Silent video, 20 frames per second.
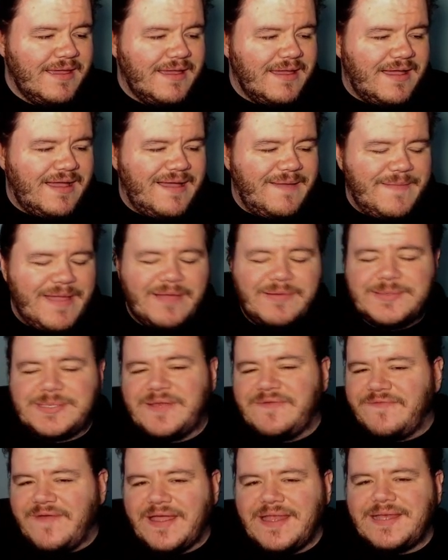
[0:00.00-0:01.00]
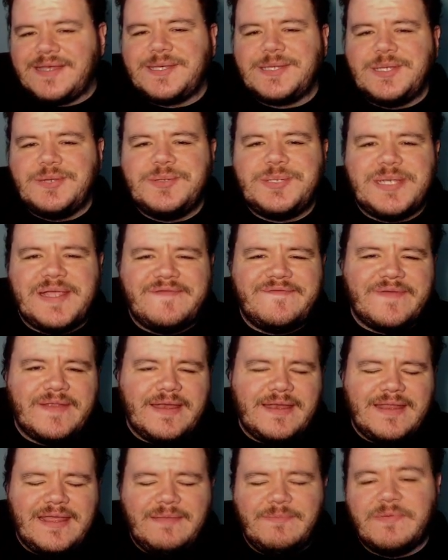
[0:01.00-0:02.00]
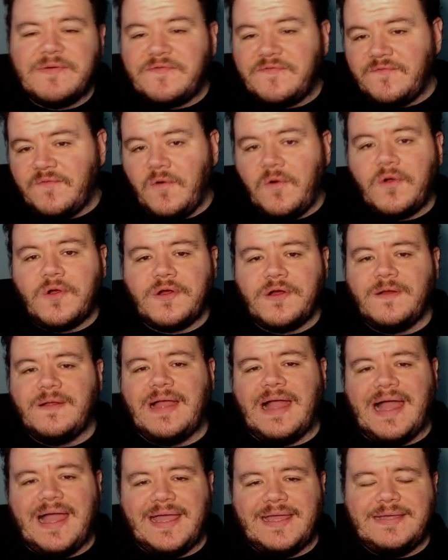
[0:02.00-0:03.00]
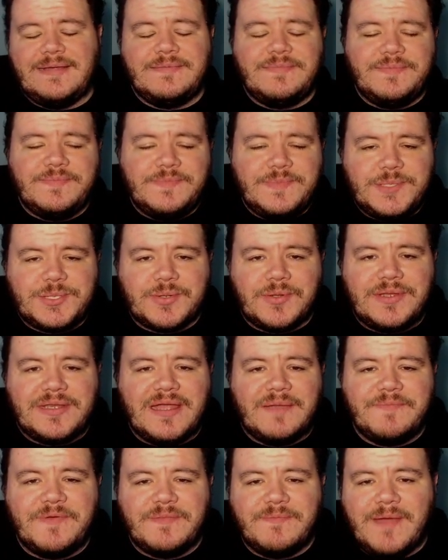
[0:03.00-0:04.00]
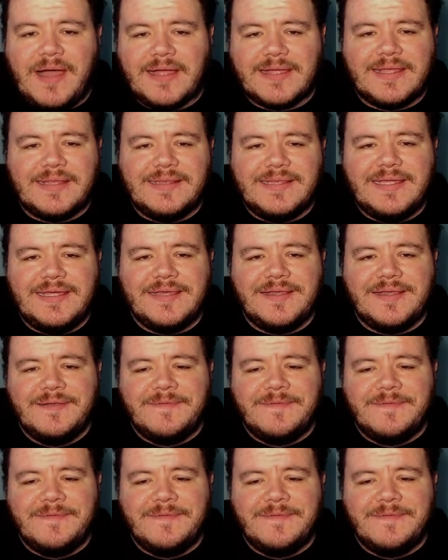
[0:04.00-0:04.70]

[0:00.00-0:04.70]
I was invited to do Gfinity before I joined up with Rocket League,